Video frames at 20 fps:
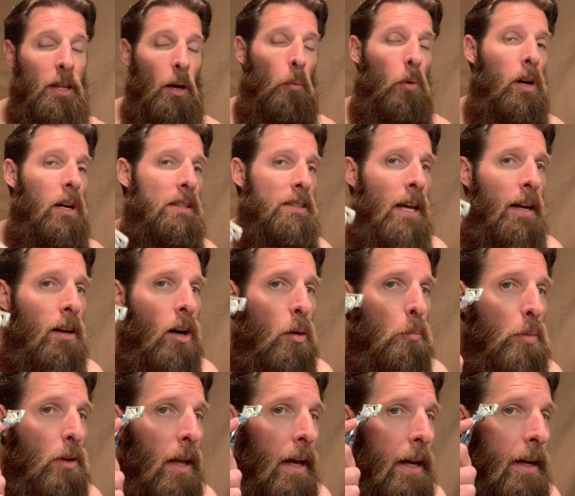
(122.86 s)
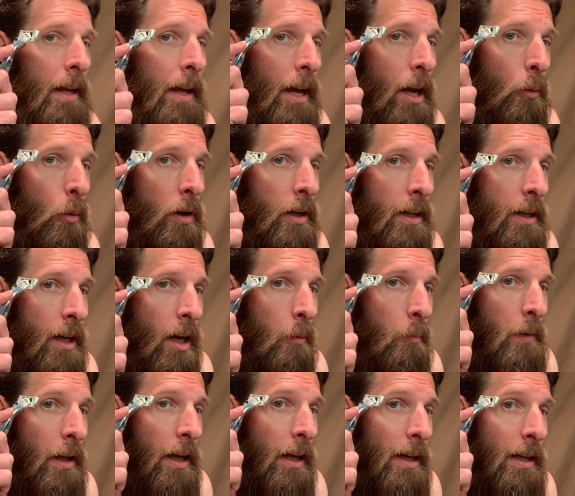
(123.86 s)
then we're going to take our blade and we're going to
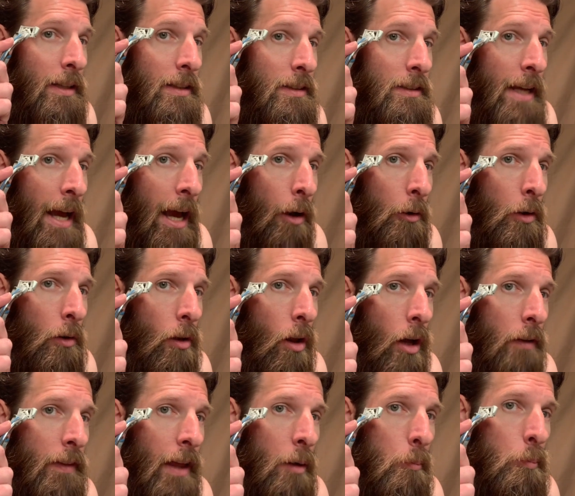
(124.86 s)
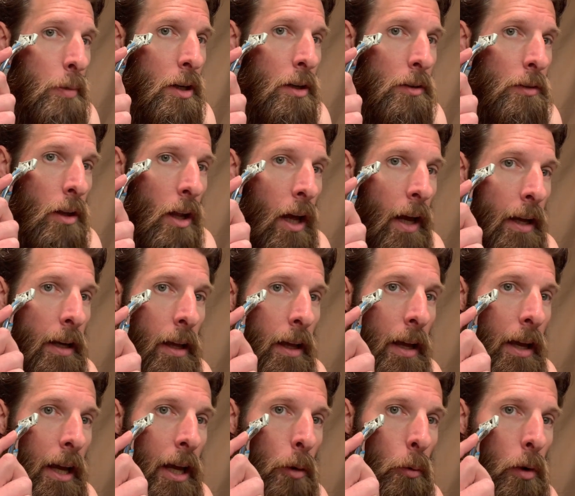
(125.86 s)
come down along that beard line
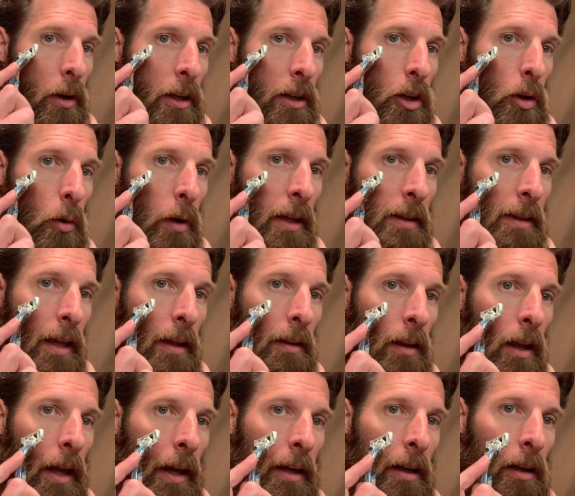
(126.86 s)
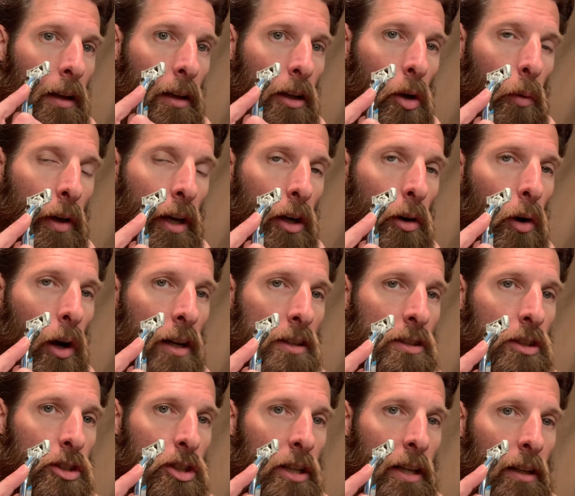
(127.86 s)
and we're going to create that line going across
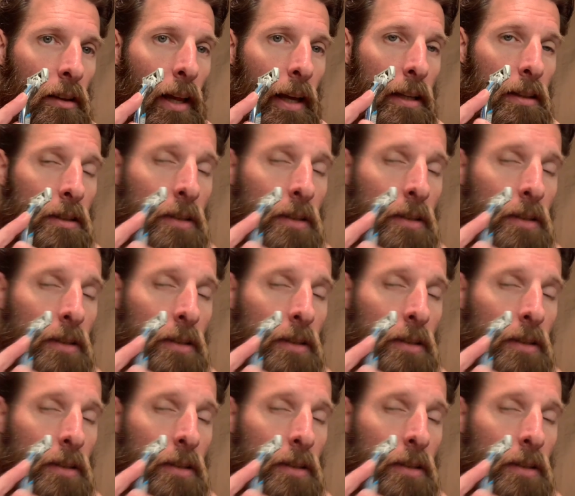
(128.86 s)
the cheek like